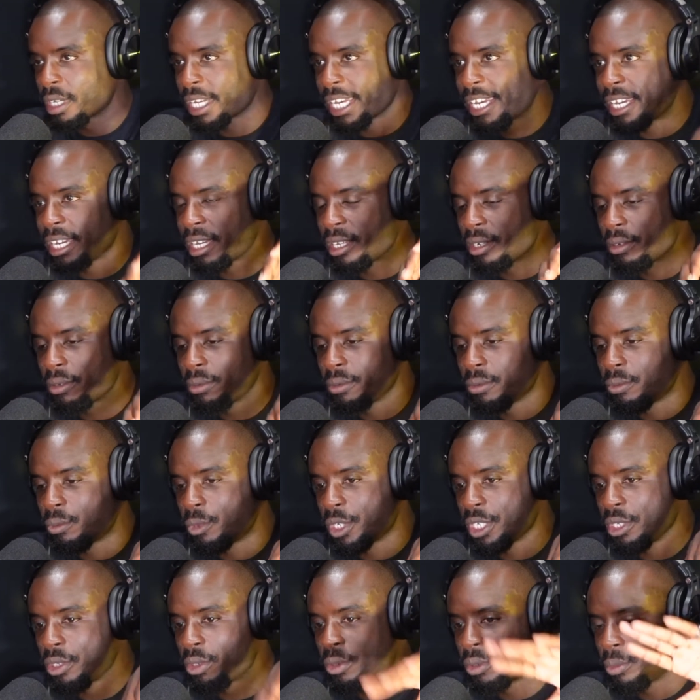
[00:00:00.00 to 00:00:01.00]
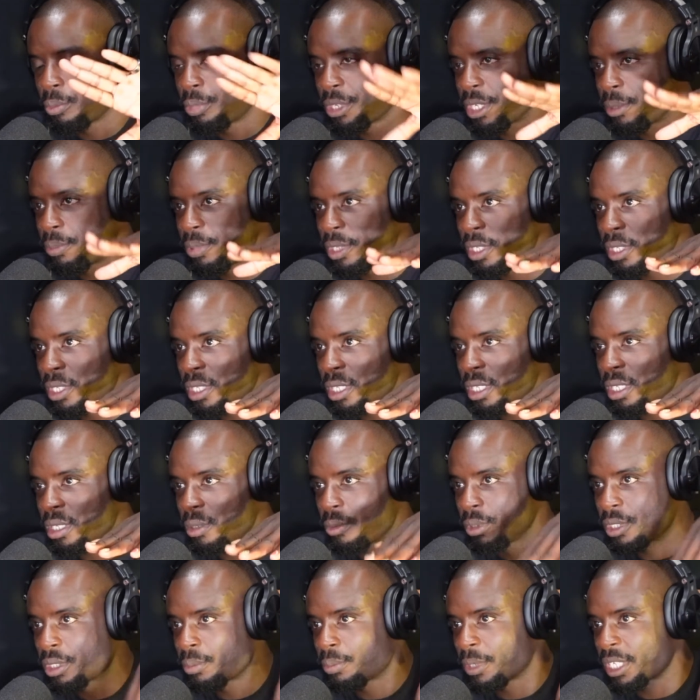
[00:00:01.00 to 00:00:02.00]
And when you're doing PPC,
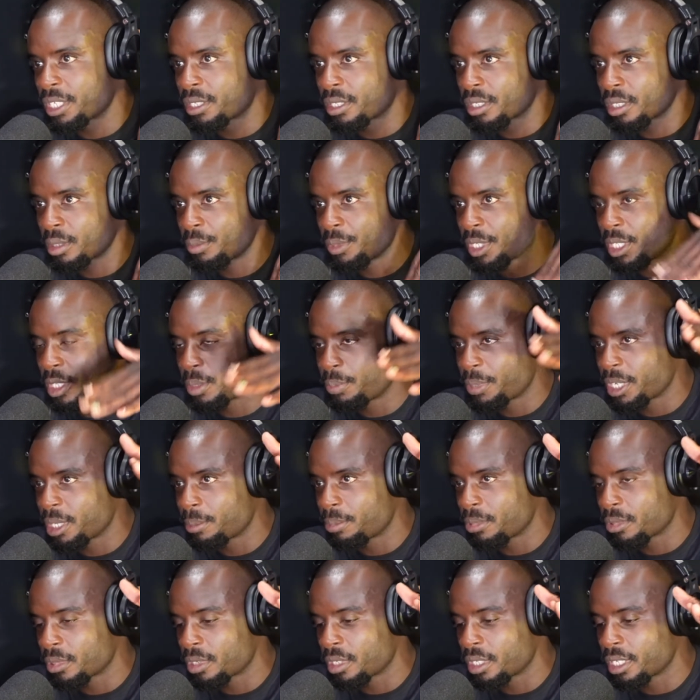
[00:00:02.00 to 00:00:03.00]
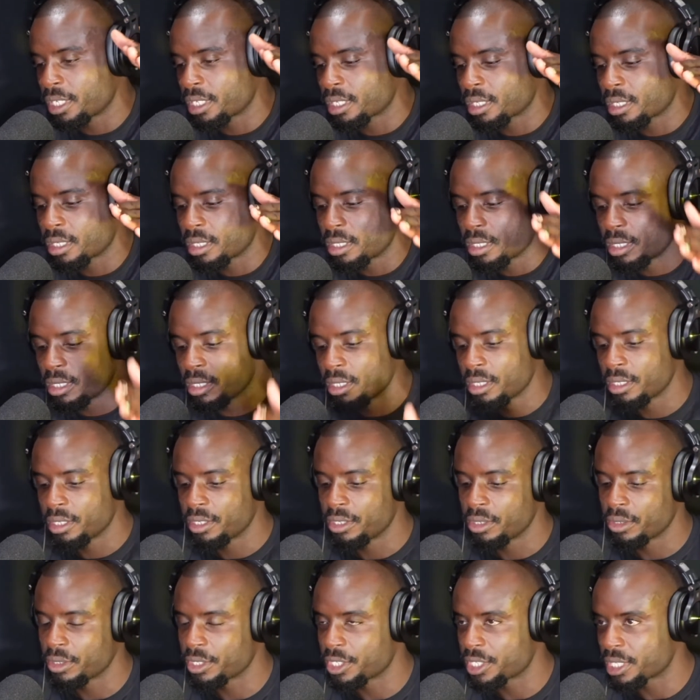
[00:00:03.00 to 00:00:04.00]
which basically means pay per click,
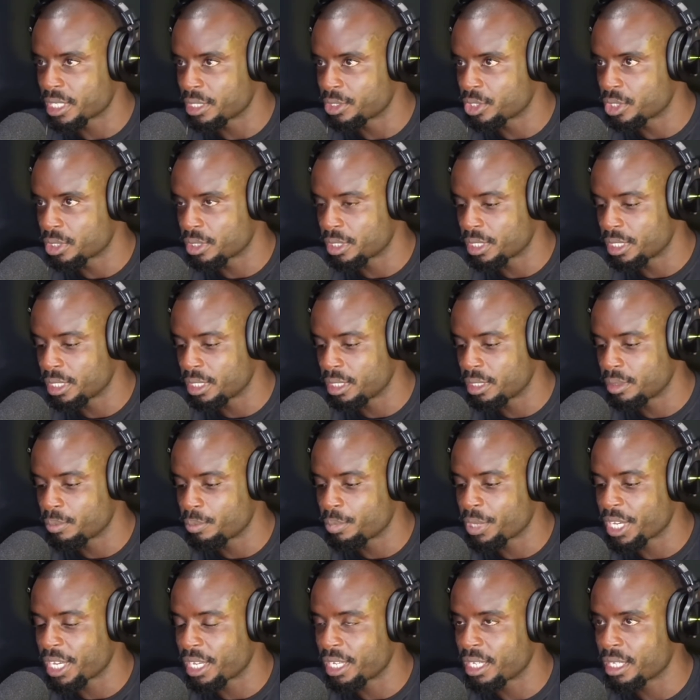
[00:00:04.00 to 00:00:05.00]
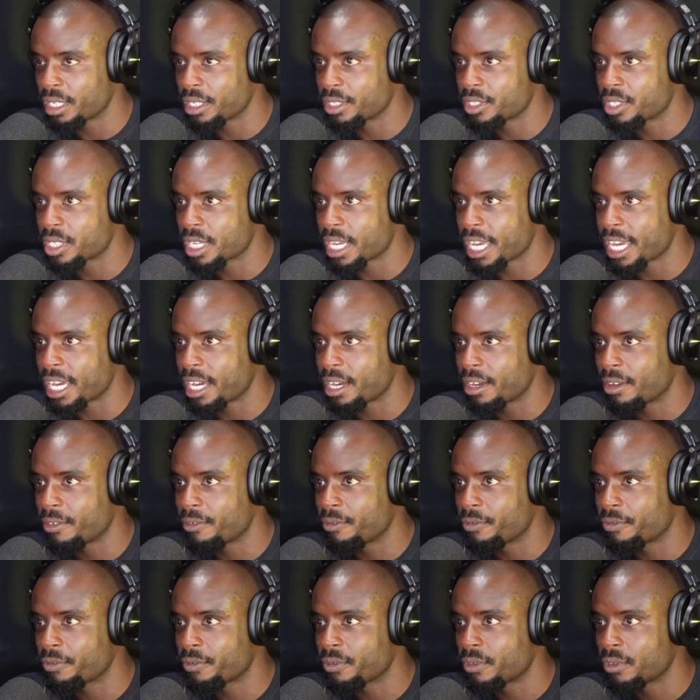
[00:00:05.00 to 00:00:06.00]
you're essentially paying to
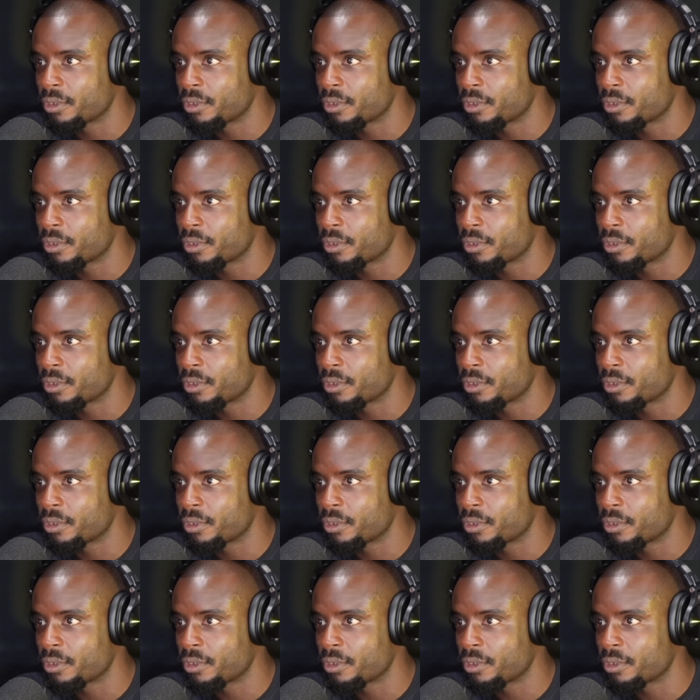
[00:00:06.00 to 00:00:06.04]
have.